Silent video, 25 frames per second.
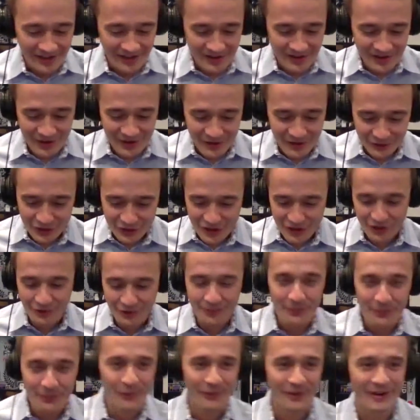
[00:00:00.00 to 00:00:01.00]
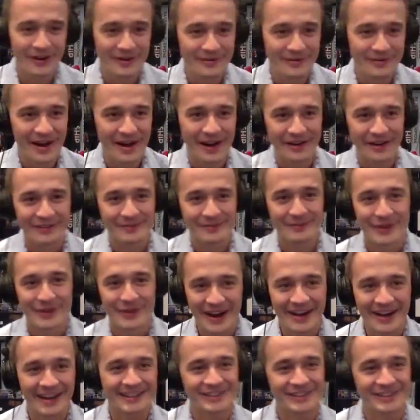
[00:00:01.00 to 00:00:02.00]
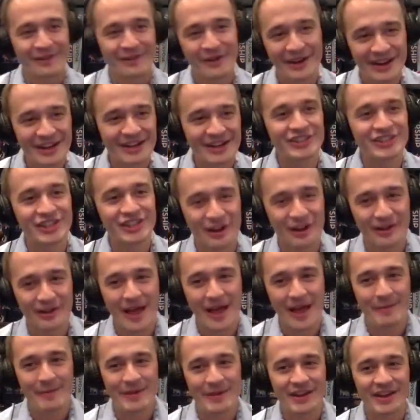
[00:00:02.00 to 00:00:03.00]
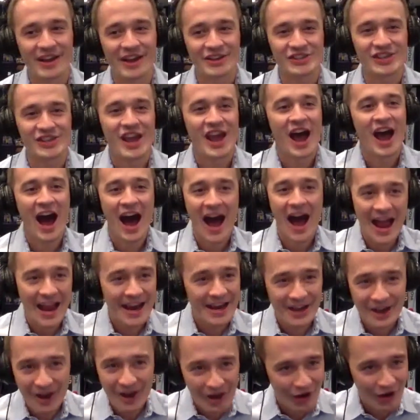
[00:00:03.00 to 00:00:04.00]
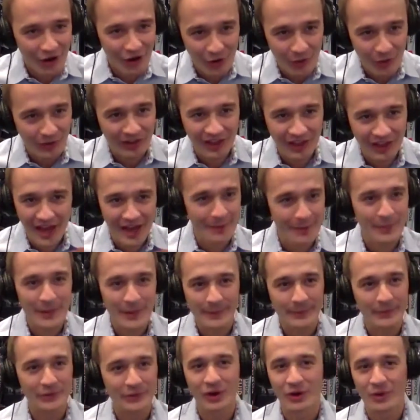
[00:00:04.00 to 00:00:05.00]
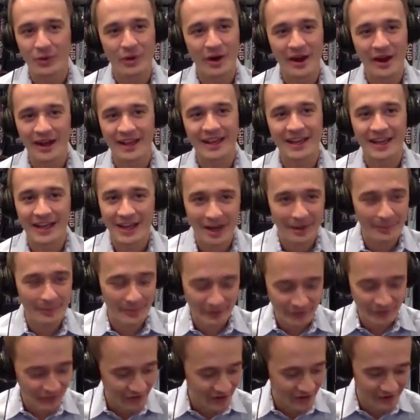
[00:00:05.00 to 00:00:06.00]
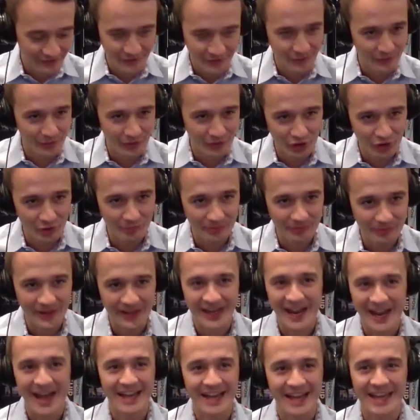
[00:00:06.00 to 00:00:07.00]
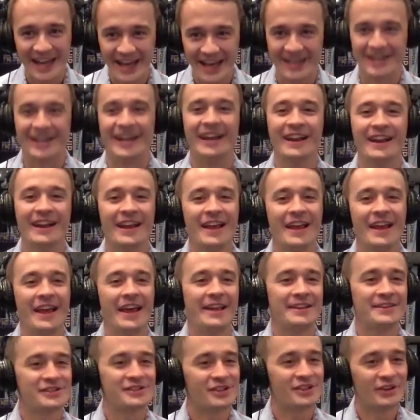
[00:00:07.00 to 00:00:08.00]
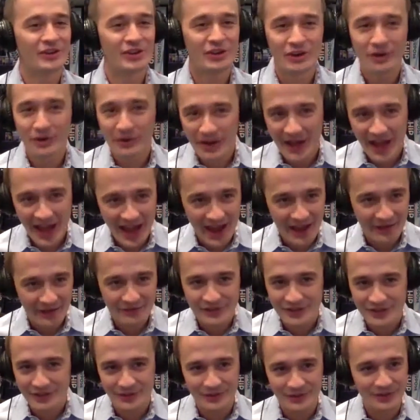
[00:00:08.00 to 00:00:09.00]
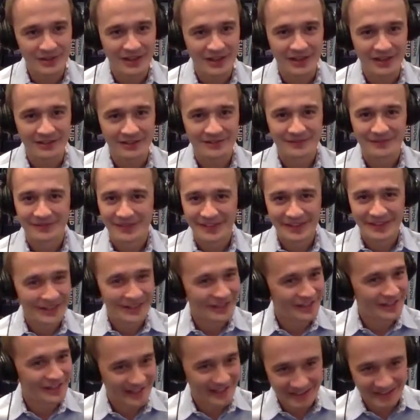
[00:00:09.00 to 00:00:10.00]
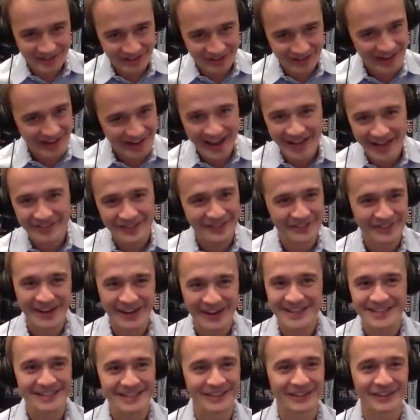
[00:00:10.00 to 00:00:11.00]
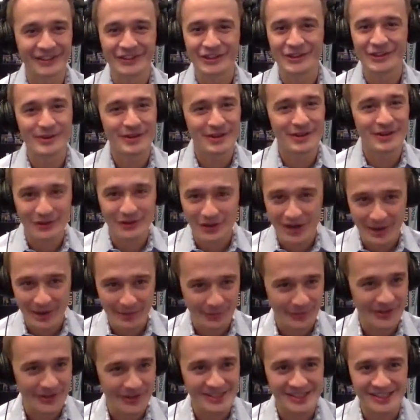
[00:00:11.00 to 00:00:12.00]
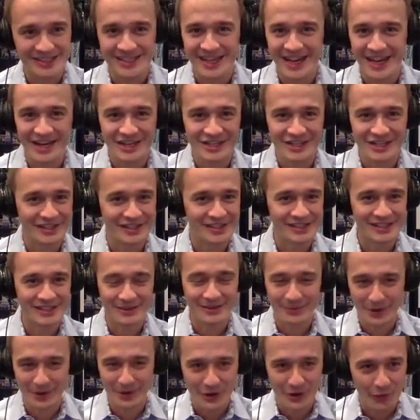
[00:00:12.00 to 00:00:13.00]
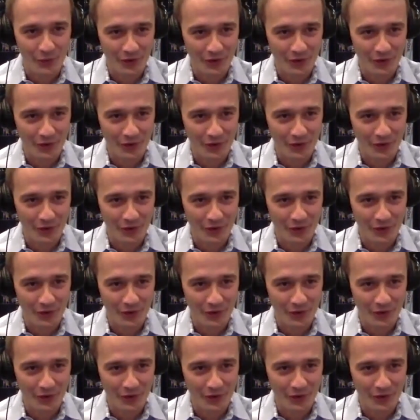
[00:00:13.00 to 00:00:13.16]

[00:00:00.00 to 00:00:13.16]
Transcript: Neil, to your point about branding, so I wanted to share that because I know a lot of people don't want to get up in front of a room. Like, I get it. And so you don't have you don't have to, Rachel. You can create presentations and record